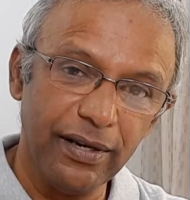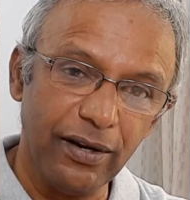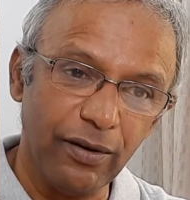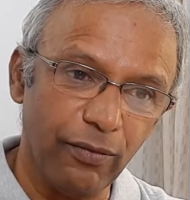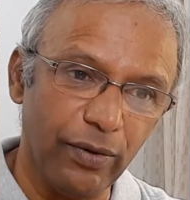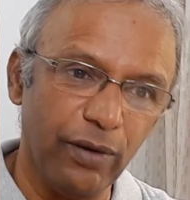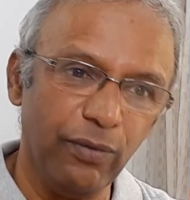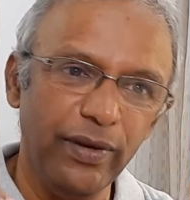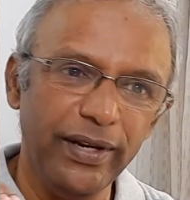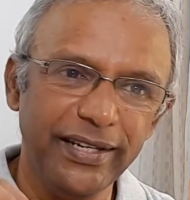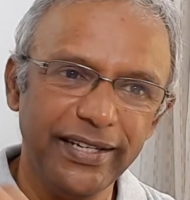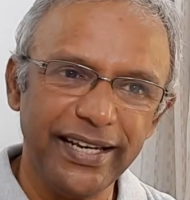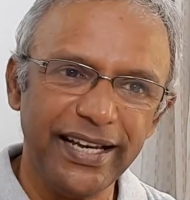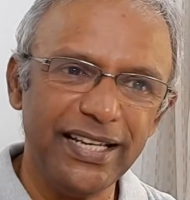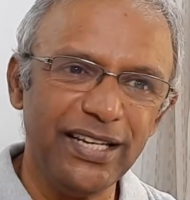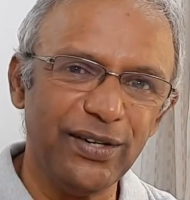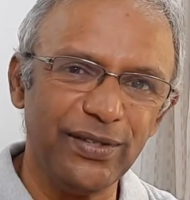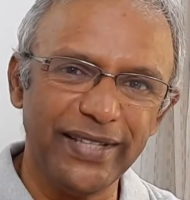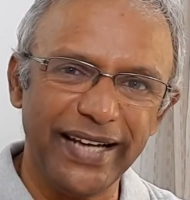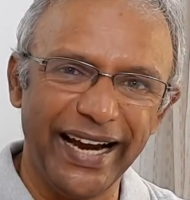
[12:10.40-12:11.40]
When we tell
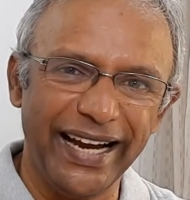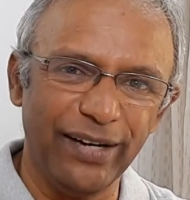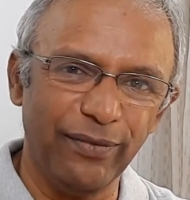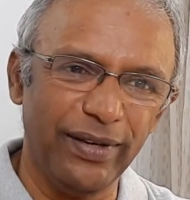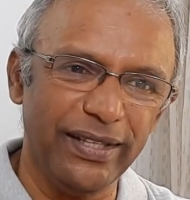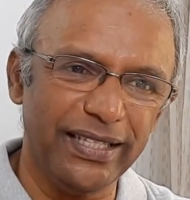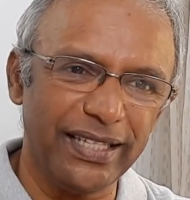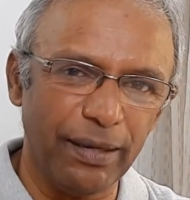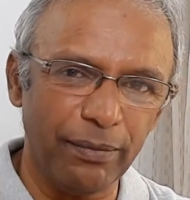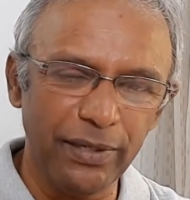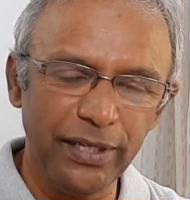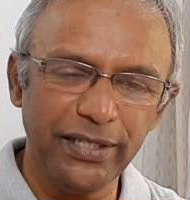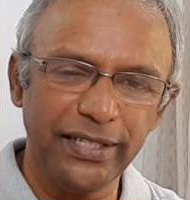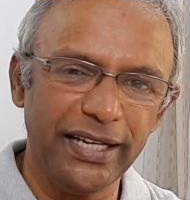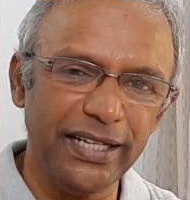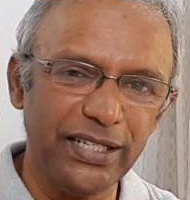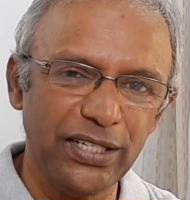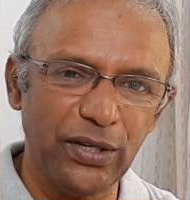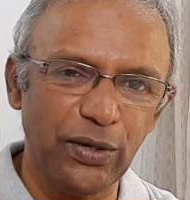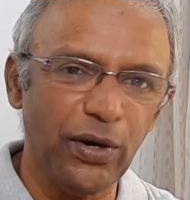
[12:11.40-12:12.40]
you that, when somebody
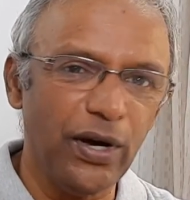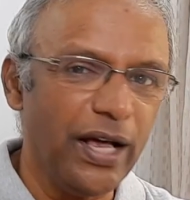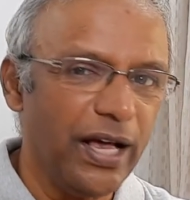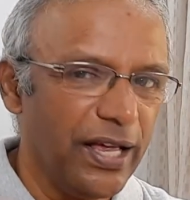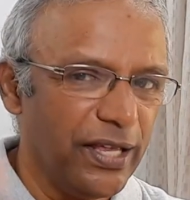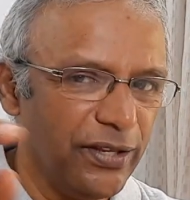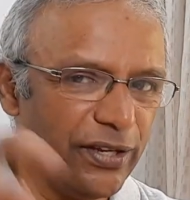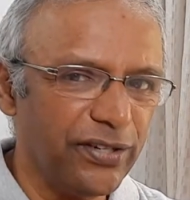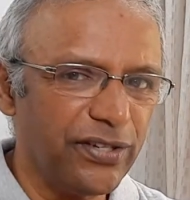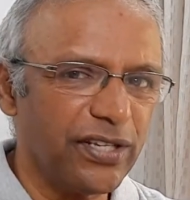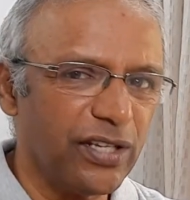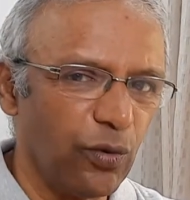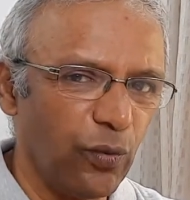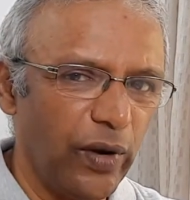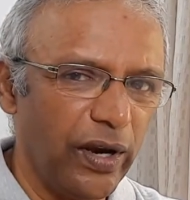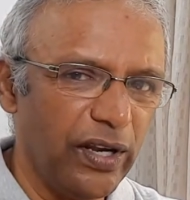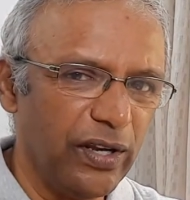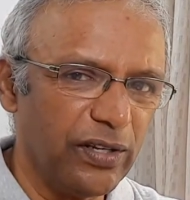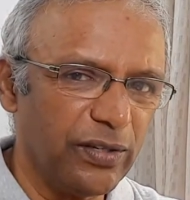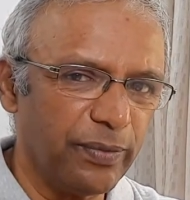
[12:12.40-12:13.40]
tells you, this is the
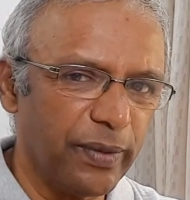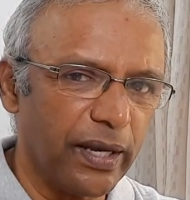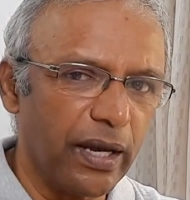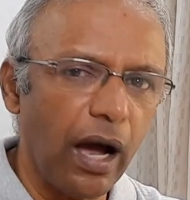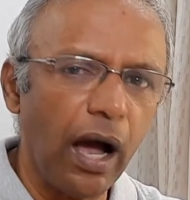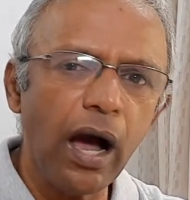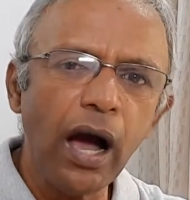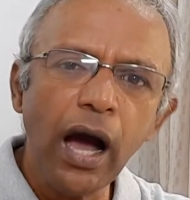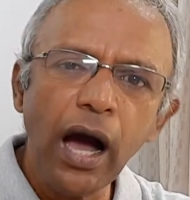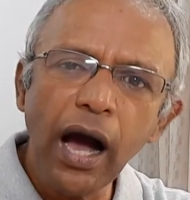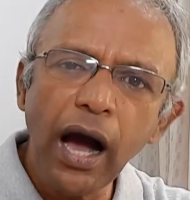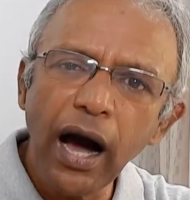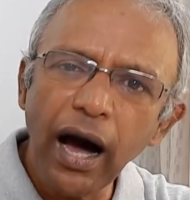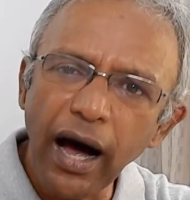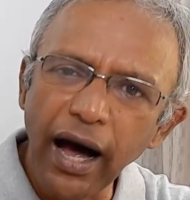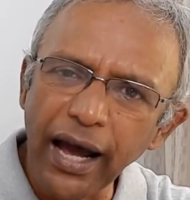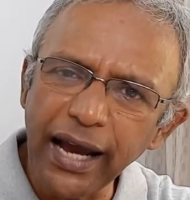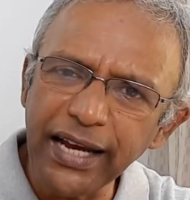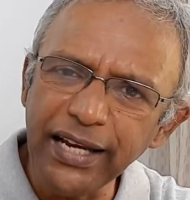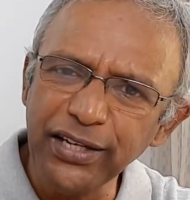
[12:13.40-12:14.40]
way you speak,
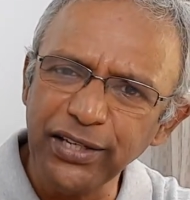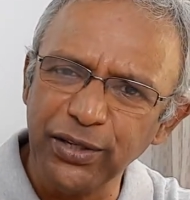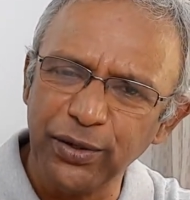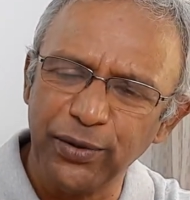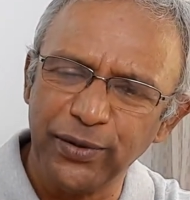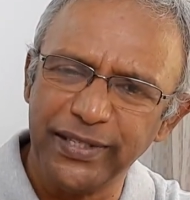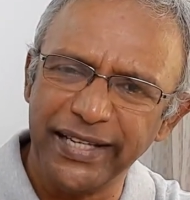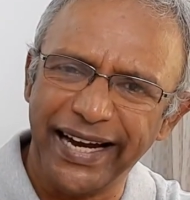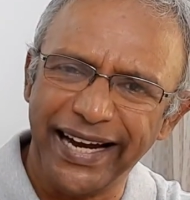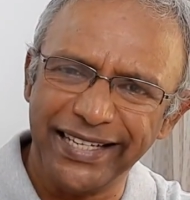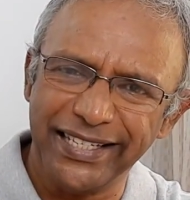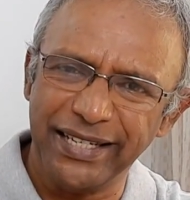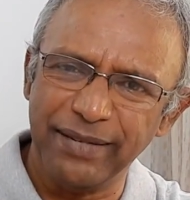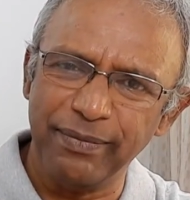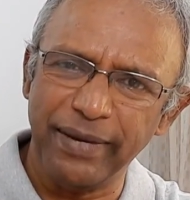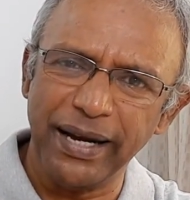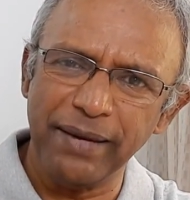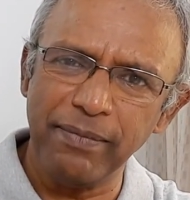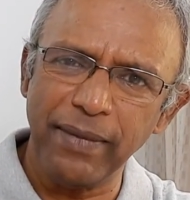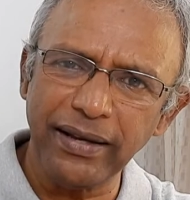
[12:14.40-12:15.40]
I do that in
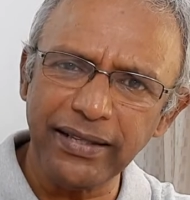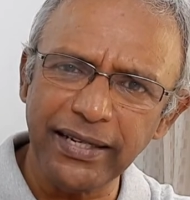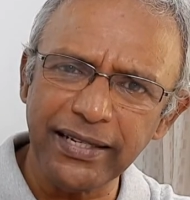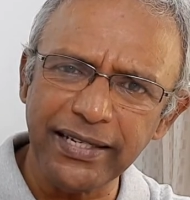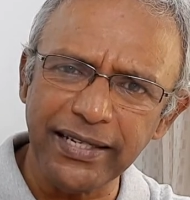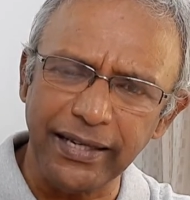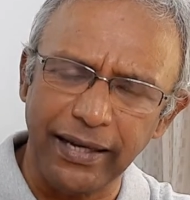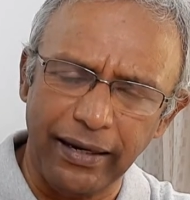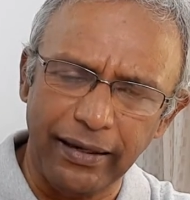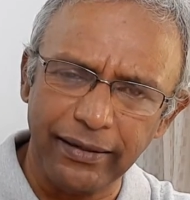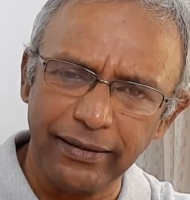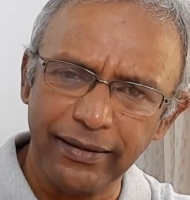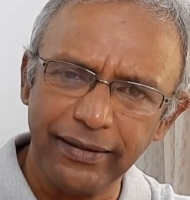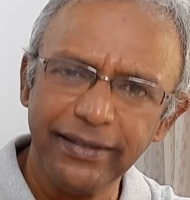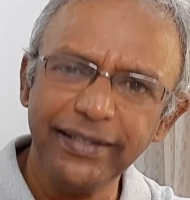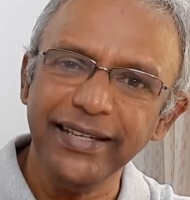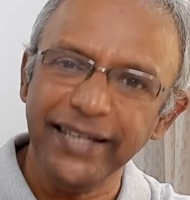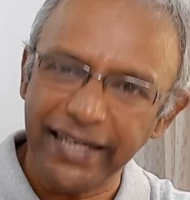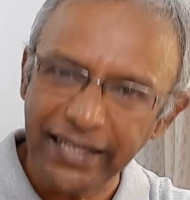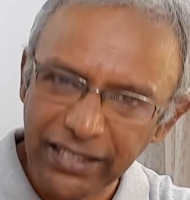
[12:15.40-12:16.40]
my mother tongue.
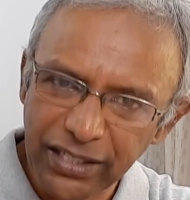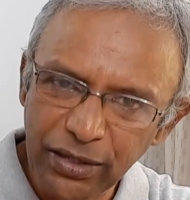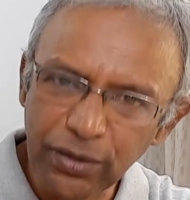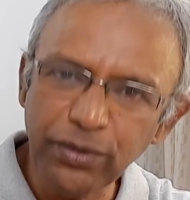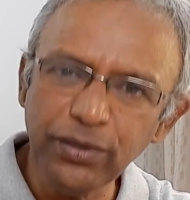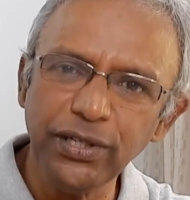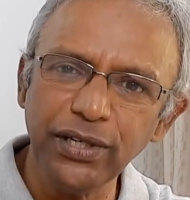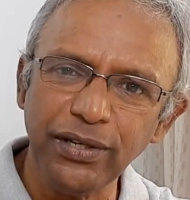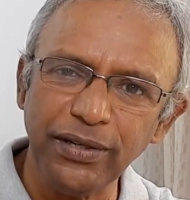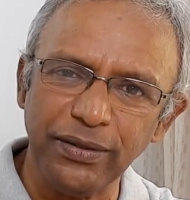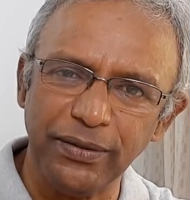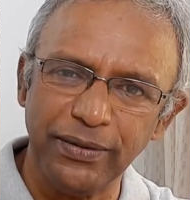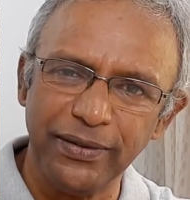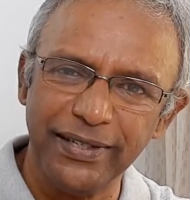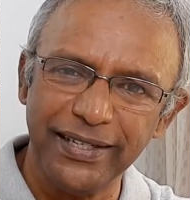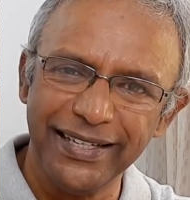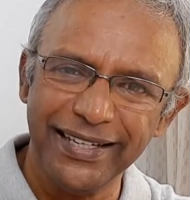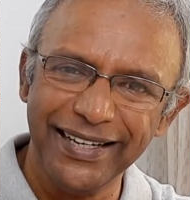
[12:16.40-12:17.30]
Yes, you do.